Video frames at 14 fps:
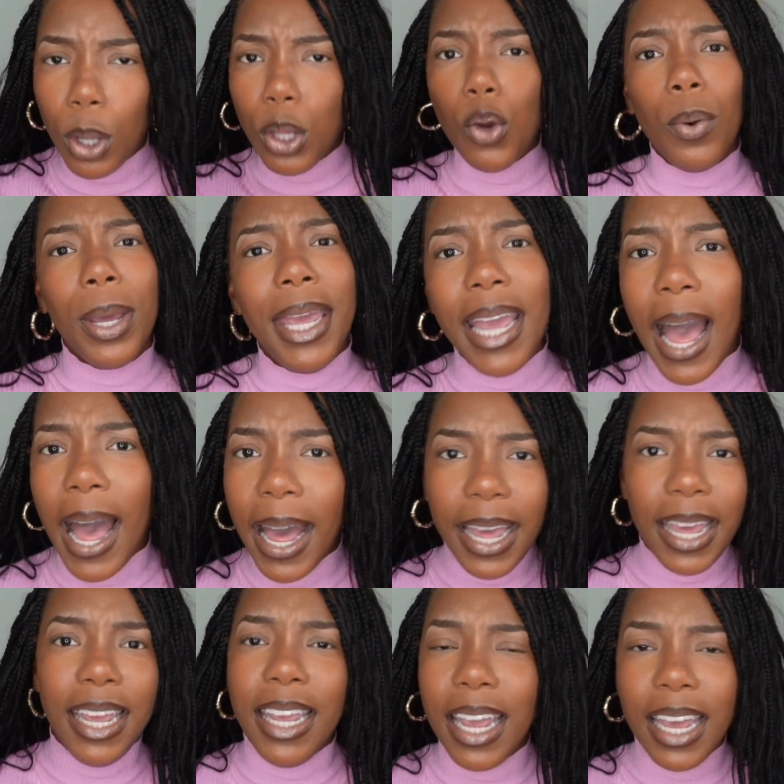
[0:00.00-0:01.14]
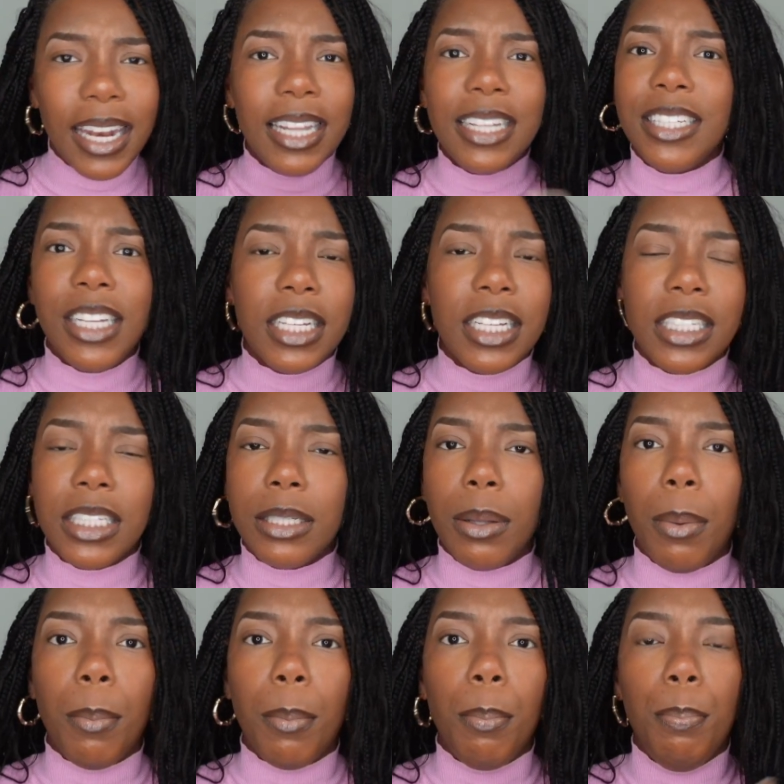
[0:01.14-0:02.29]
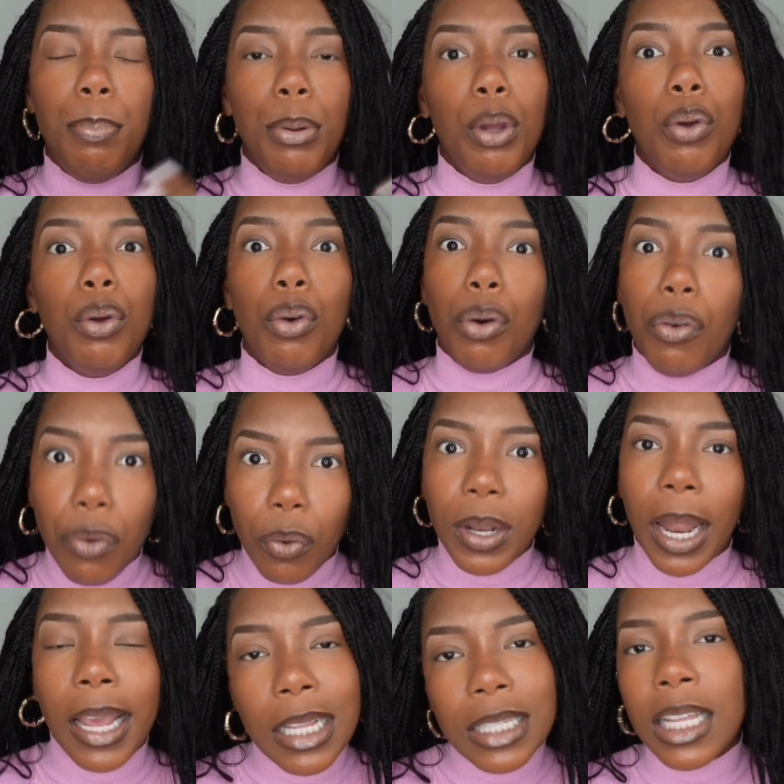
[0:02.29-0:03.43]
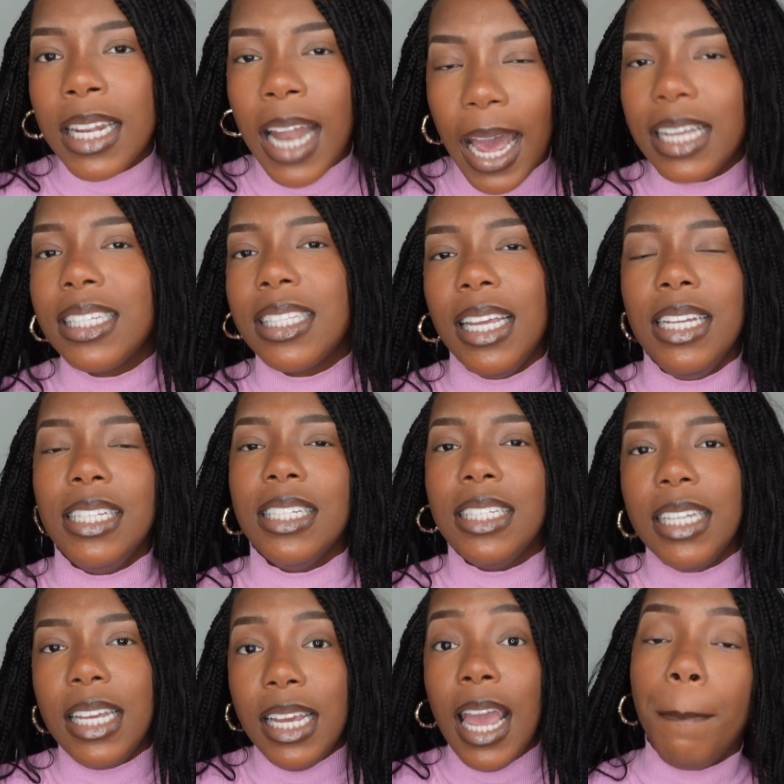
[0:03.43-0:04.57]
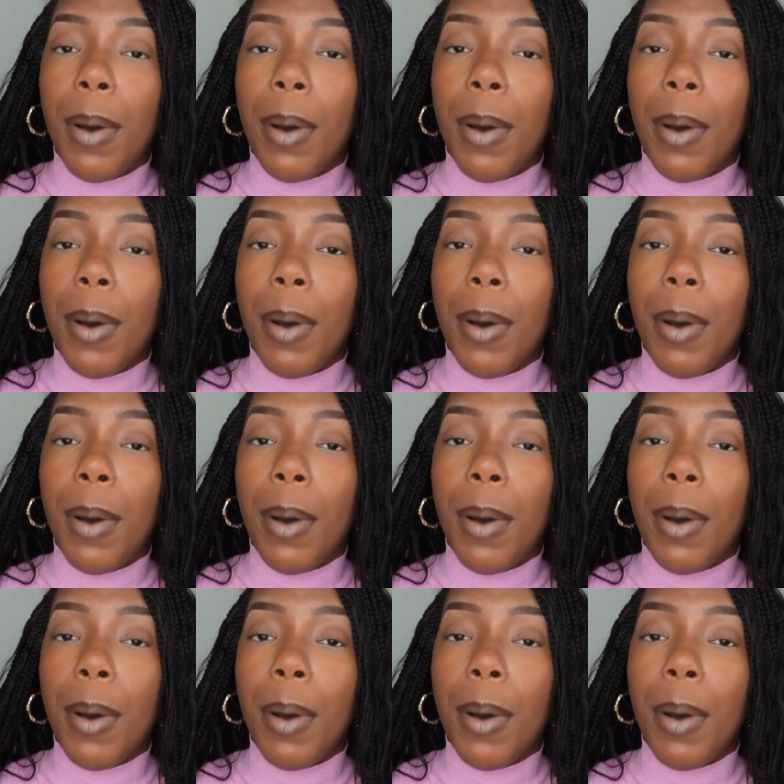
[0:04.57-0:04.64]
When you eat, I eat. And it's just beautiful. Like, it's a nice thing to see.